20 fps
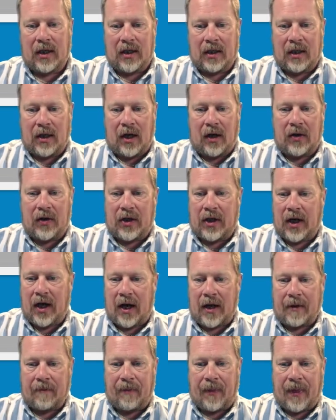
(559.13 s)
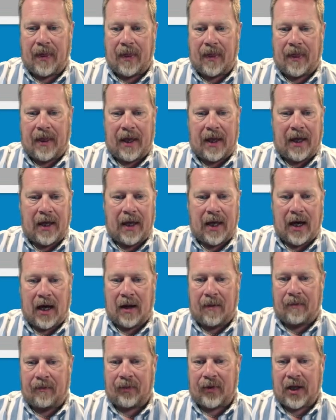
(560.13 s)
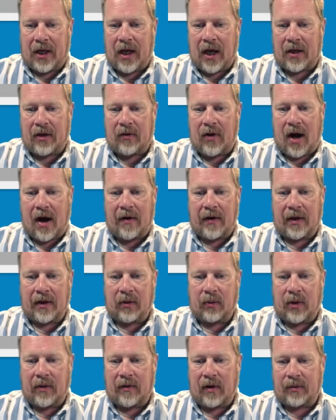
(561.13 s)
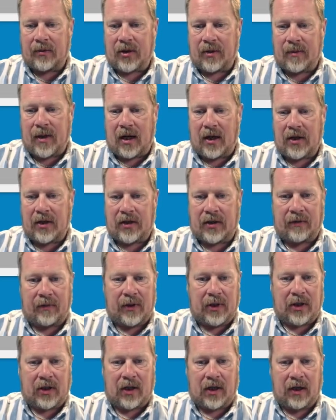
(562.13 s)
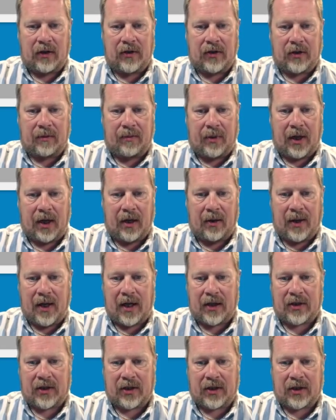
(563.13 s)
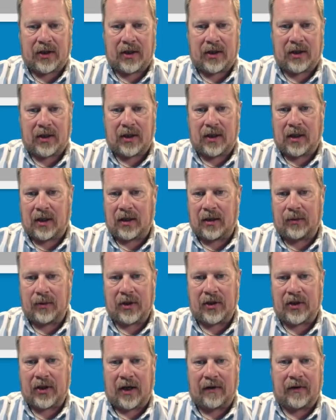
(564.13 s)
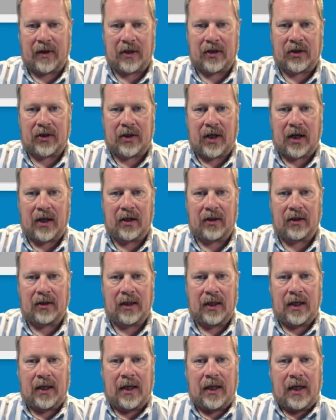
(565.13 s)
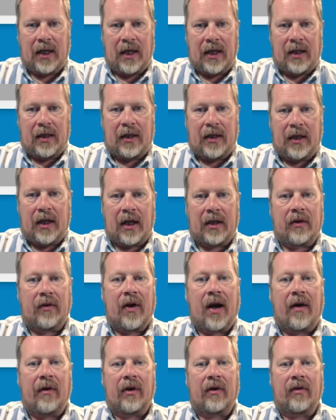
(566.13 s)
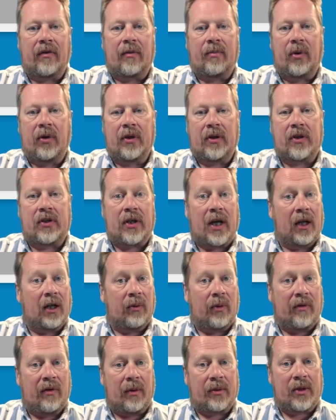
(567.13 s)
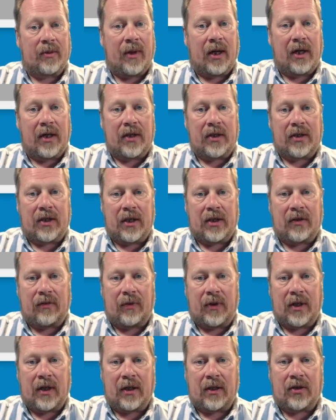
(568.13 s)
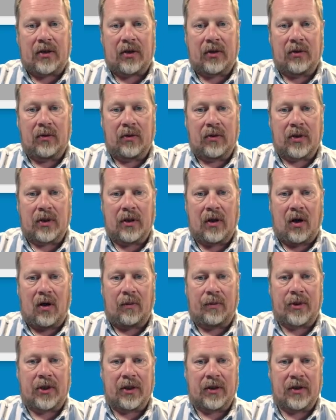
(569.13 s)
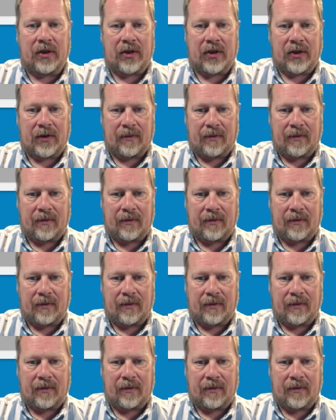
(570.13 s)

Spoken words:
Okay, the other area that we've optimized, if we just close the POS, I don't want to save that sale. The other area of the point of sale that we've optimized is if we go to Tools and Options,